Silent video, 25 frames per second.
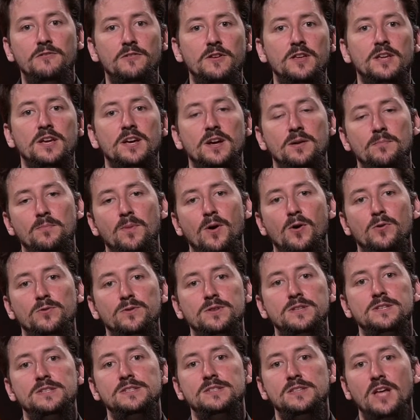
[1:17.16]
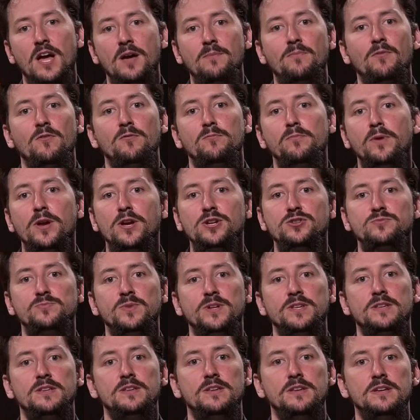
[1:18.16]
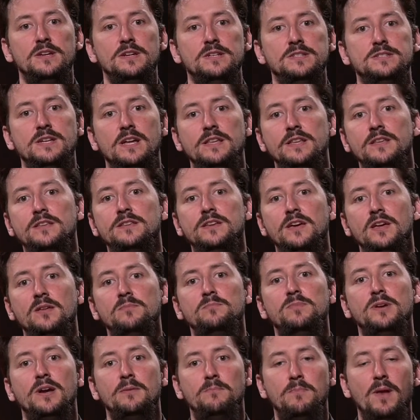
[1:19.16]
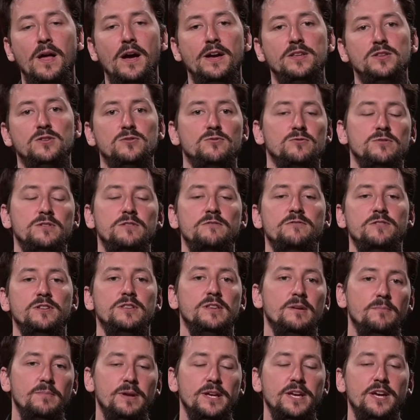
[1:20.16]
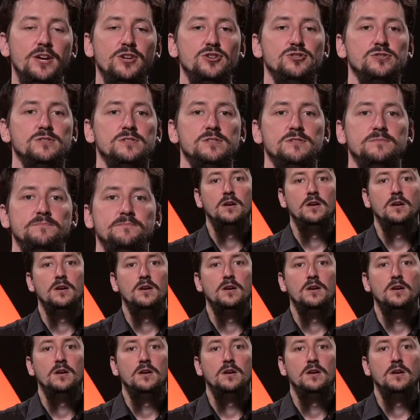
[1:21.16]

thing about this type of measurement is that it can be applied to different applications.